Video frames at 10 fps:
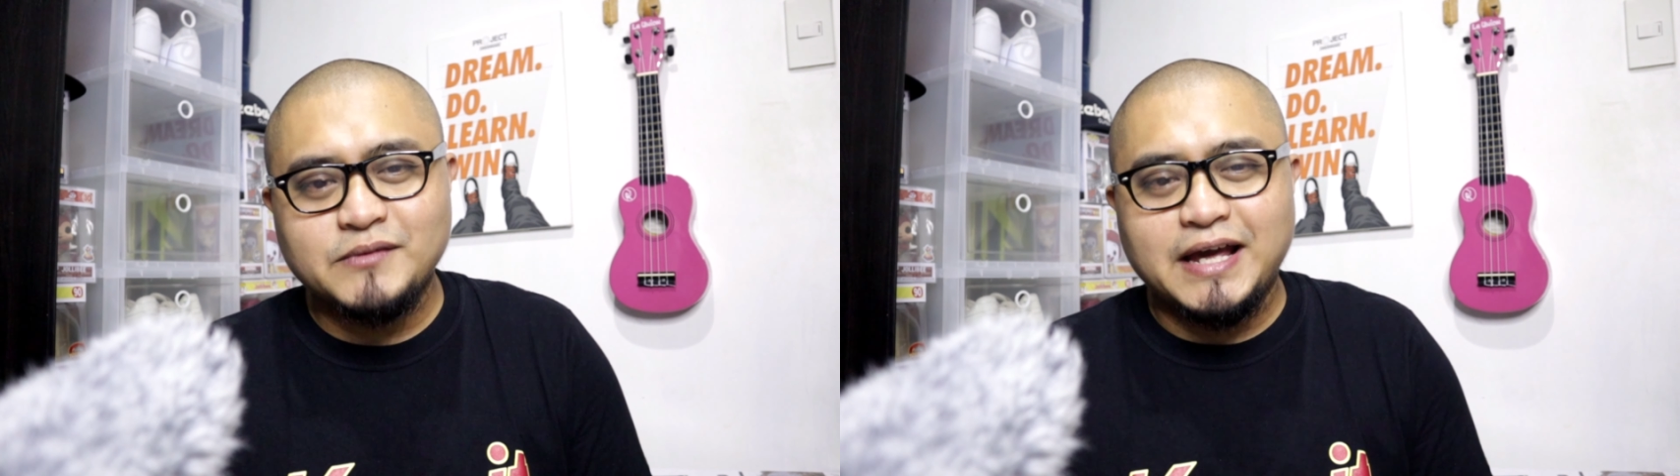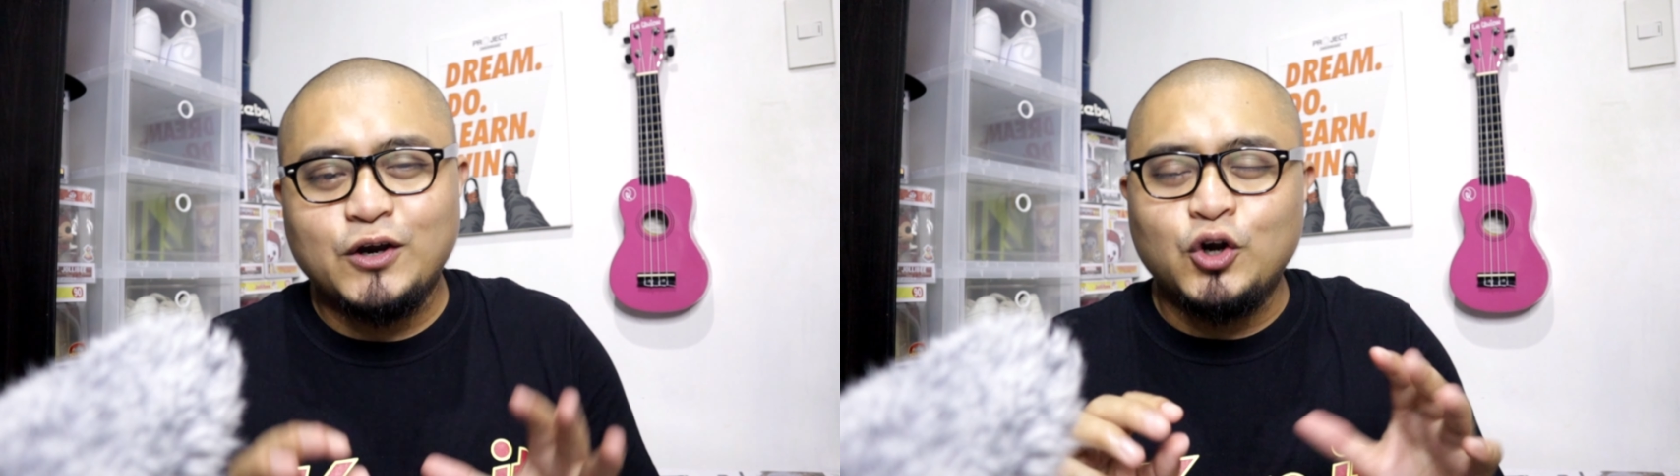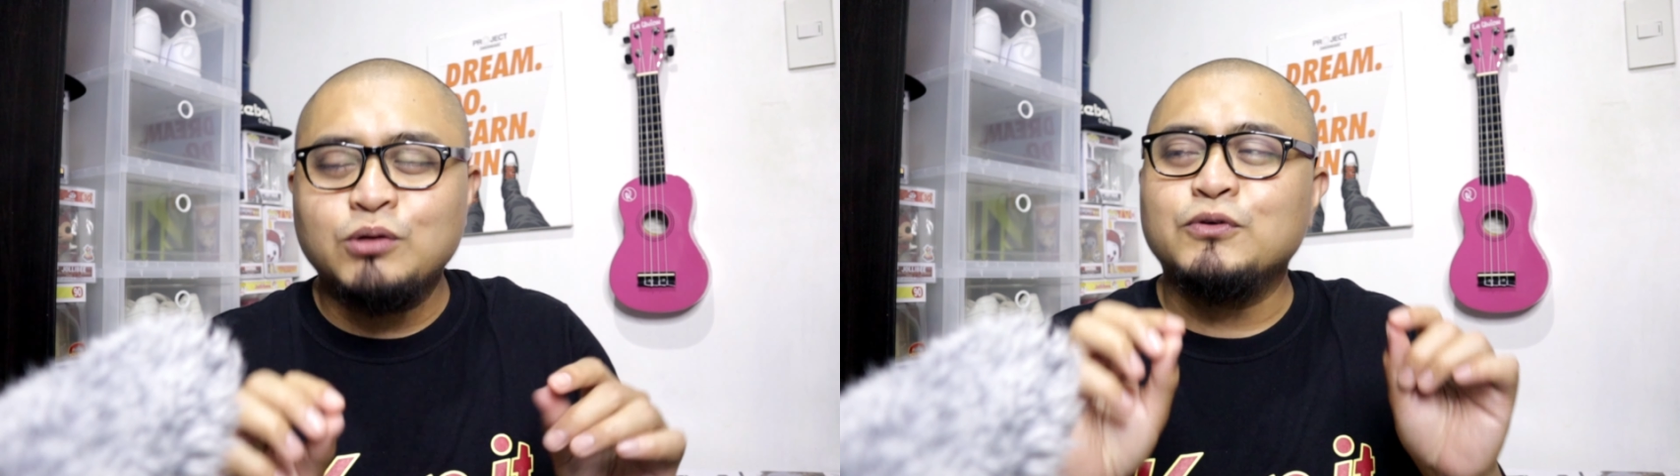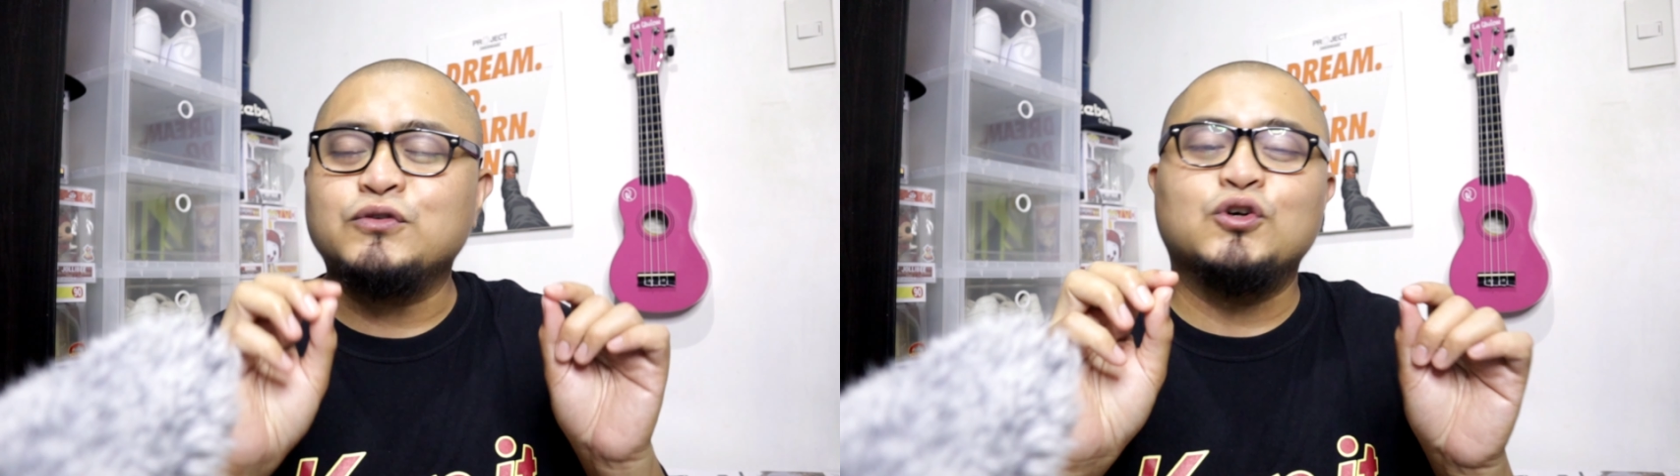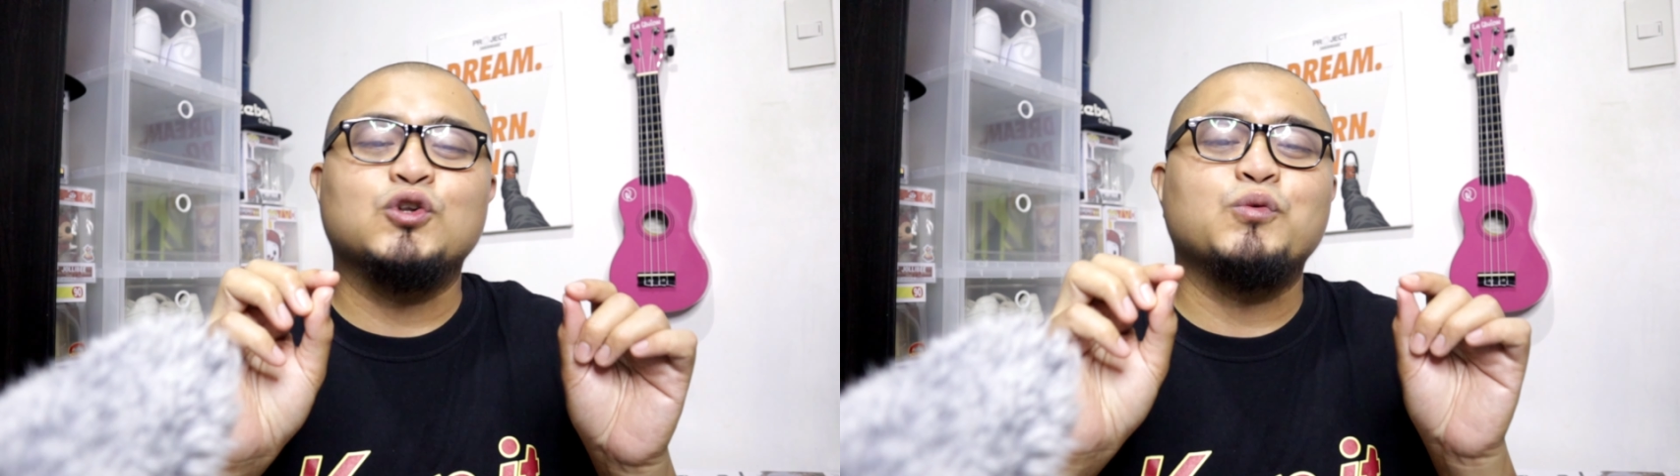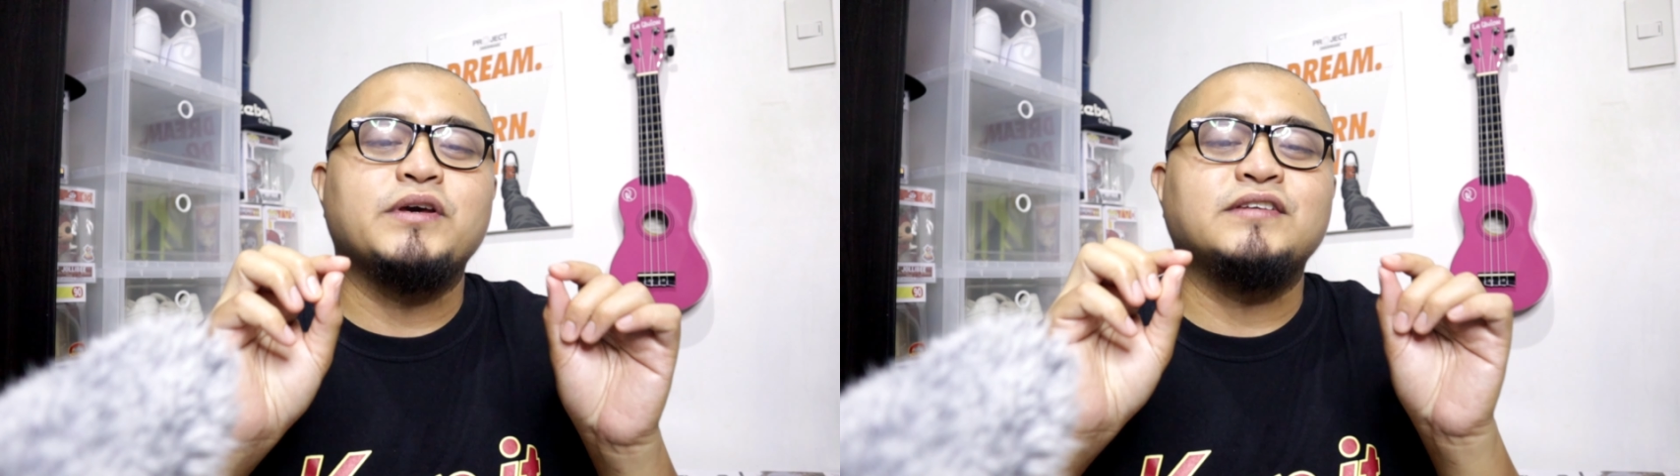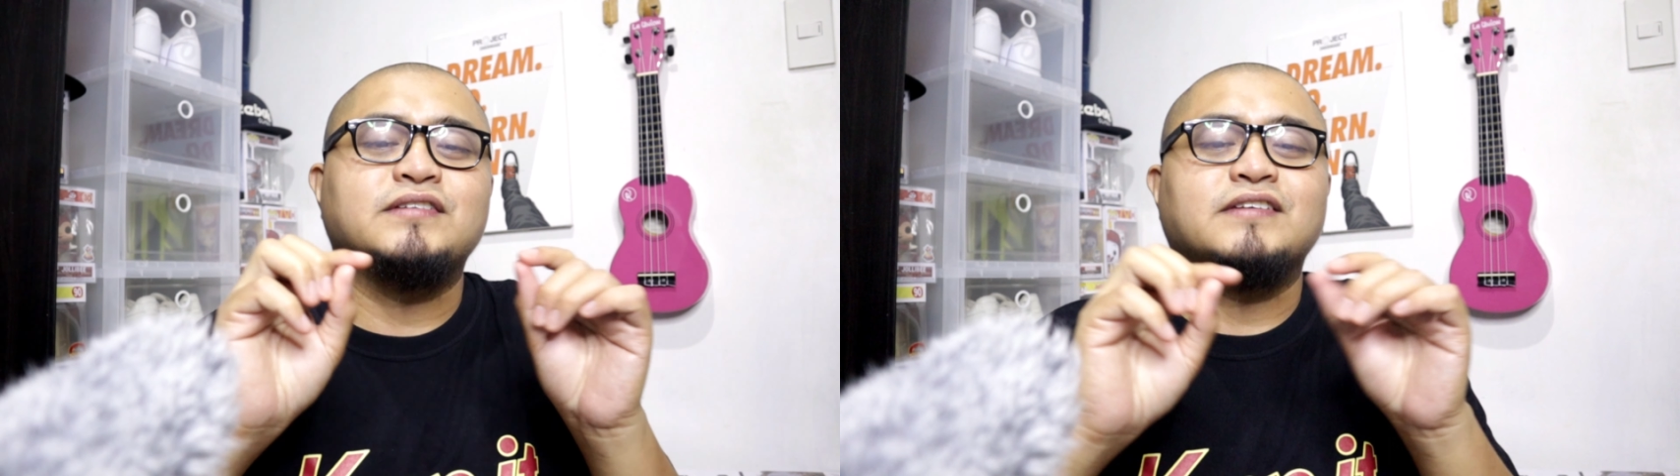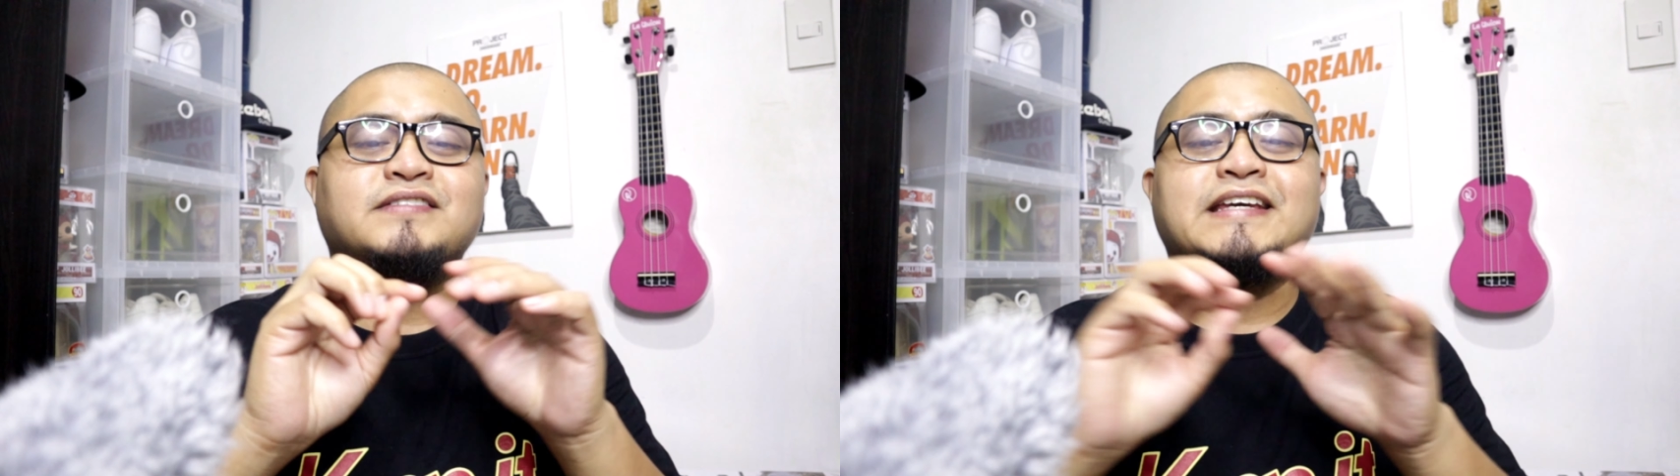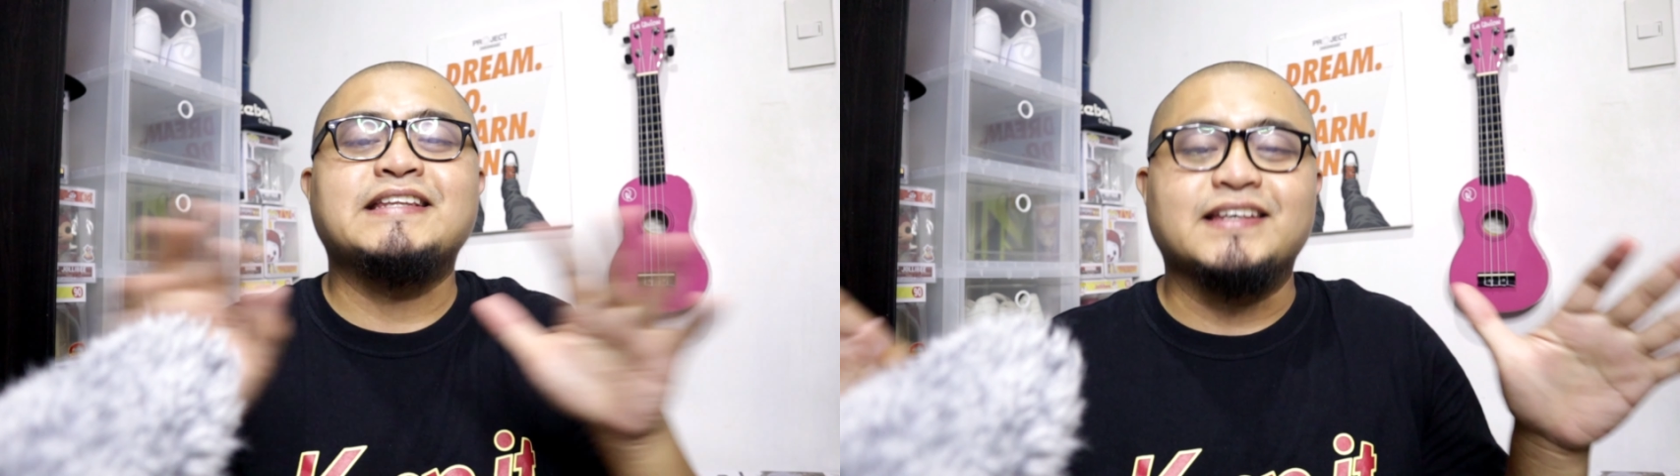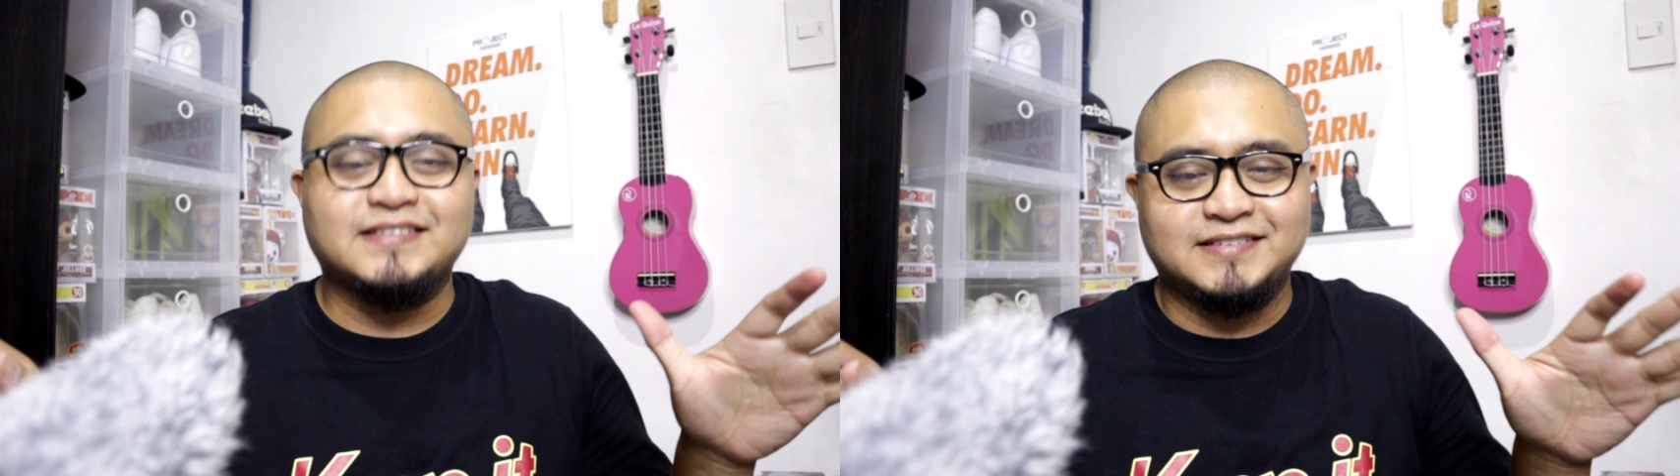I almost always say
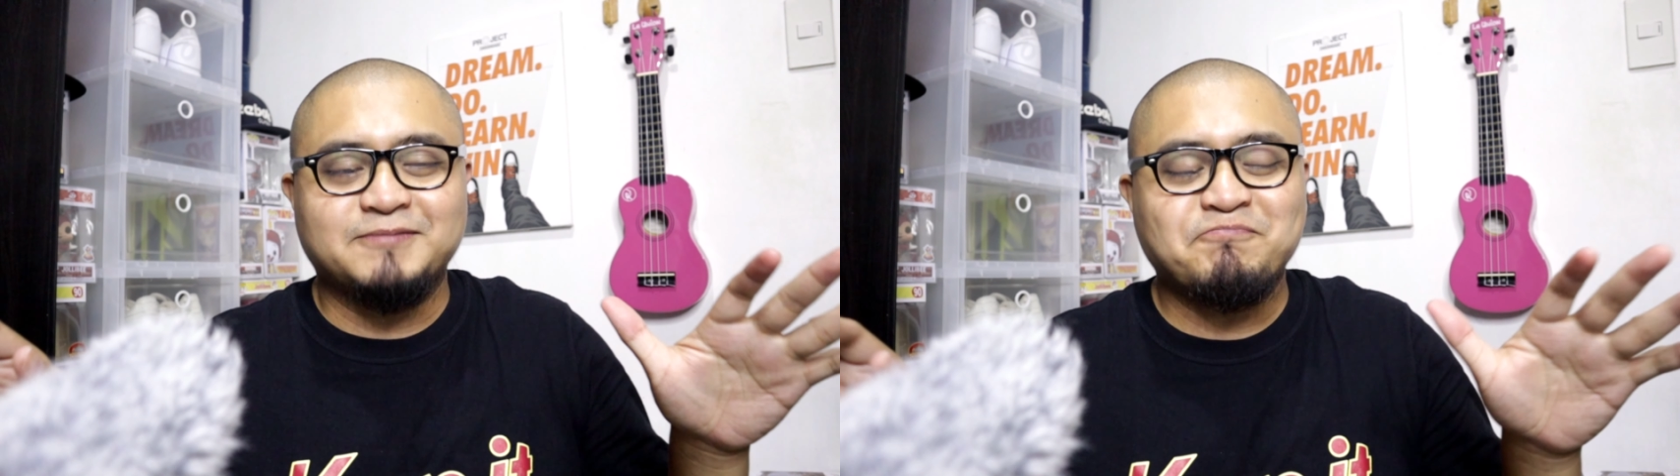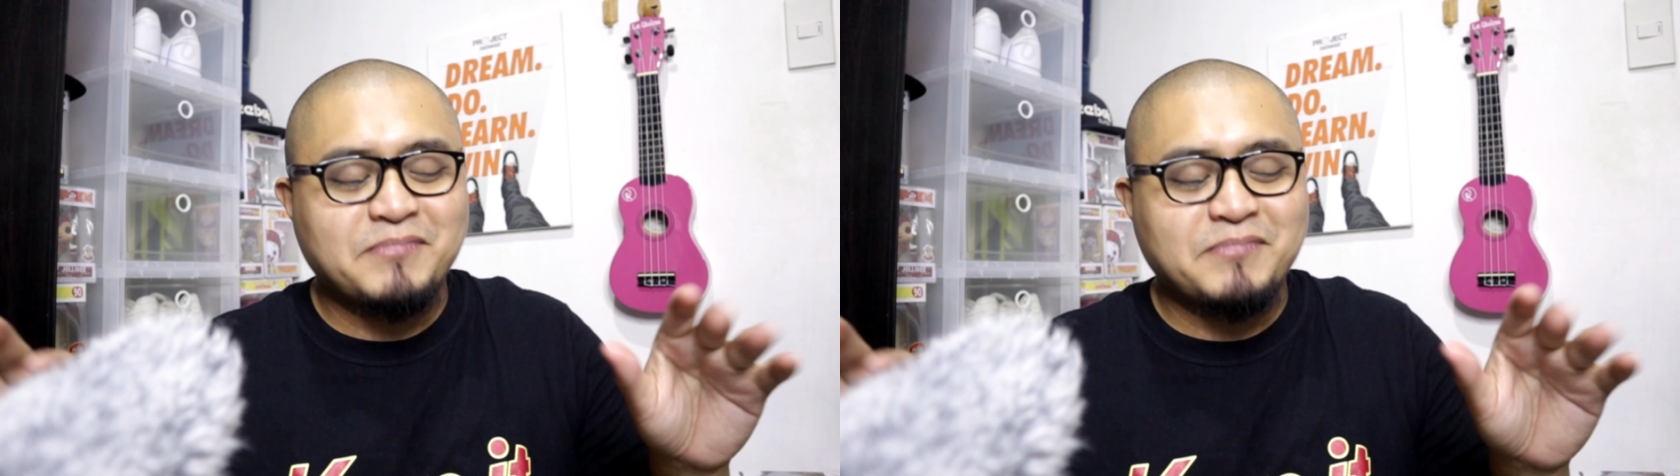this.